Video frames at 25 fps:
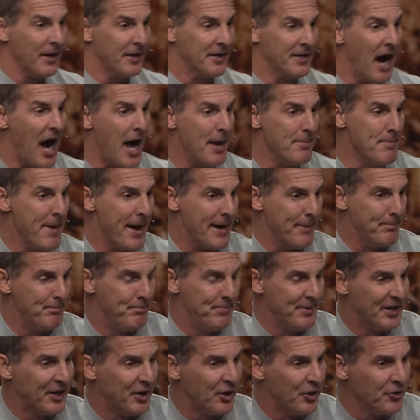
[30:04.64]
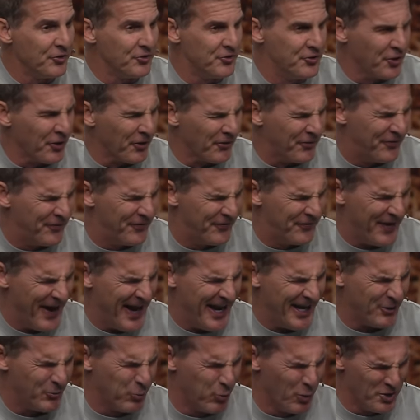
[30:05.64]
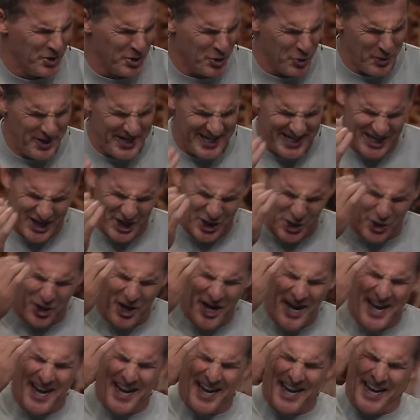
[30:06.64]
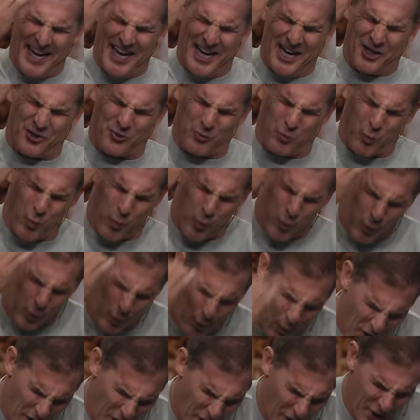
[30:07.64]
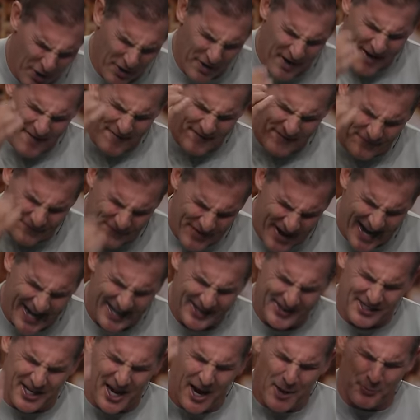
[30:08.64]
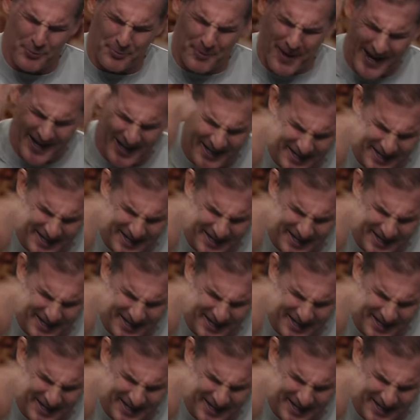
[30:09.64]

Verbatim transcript: God may build your faith. When you hear his word. Faith comes by